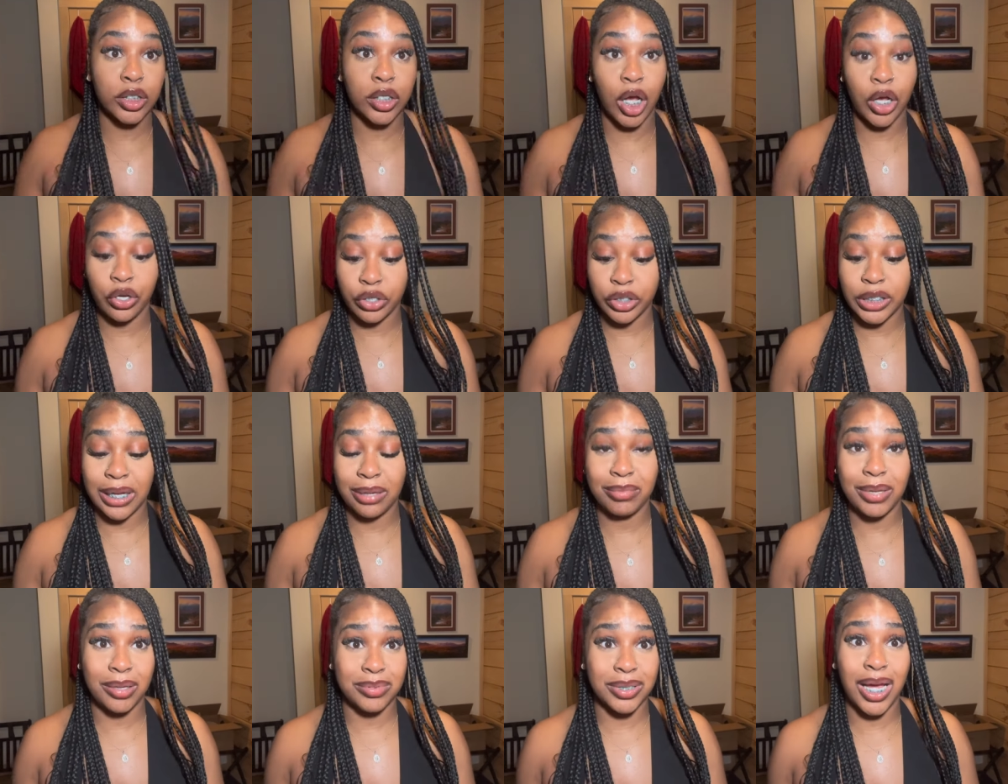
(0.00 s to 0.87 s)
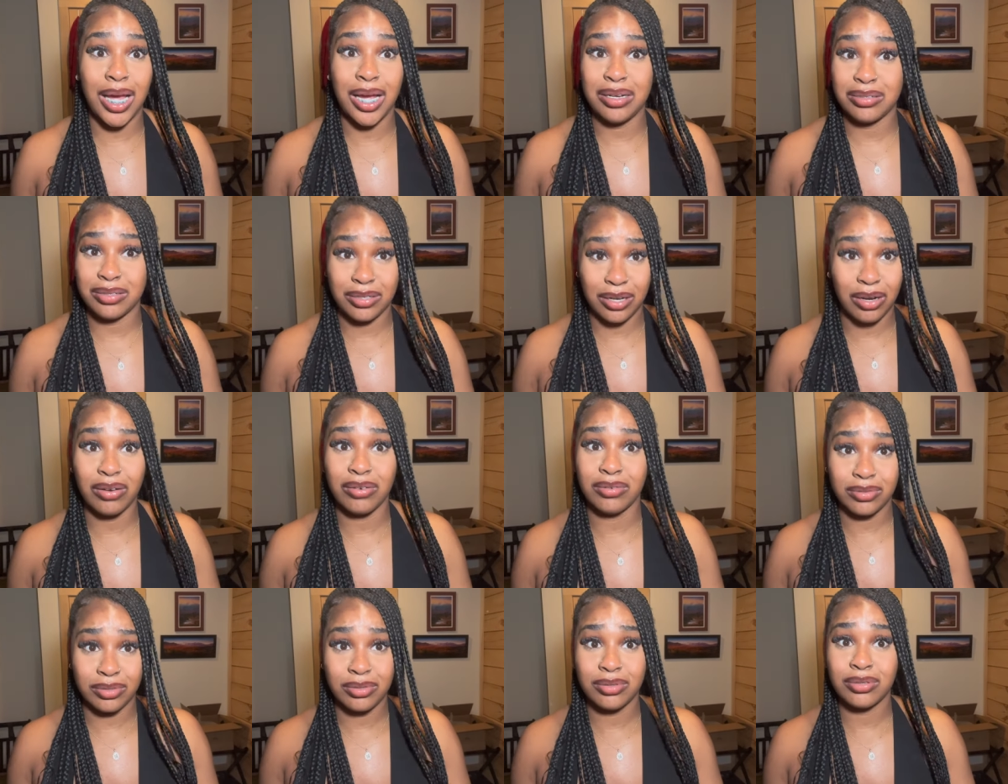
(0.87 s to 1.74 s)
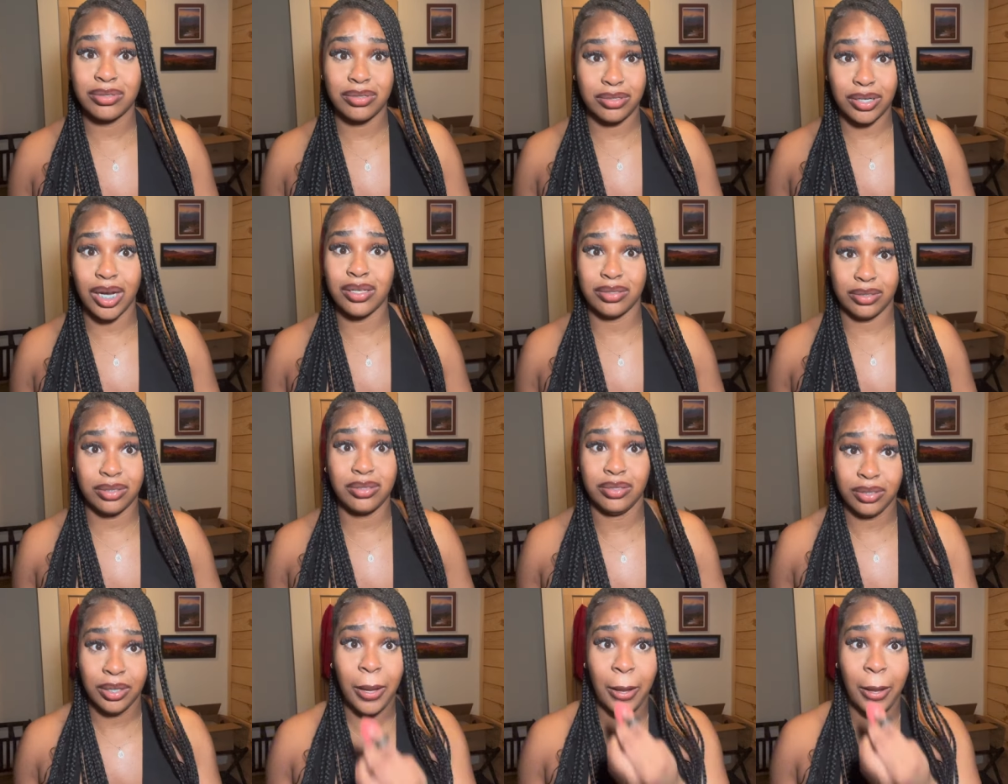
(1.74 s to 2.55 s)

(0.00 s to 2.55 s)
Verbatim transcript: not your shit, babes. I know. Trust.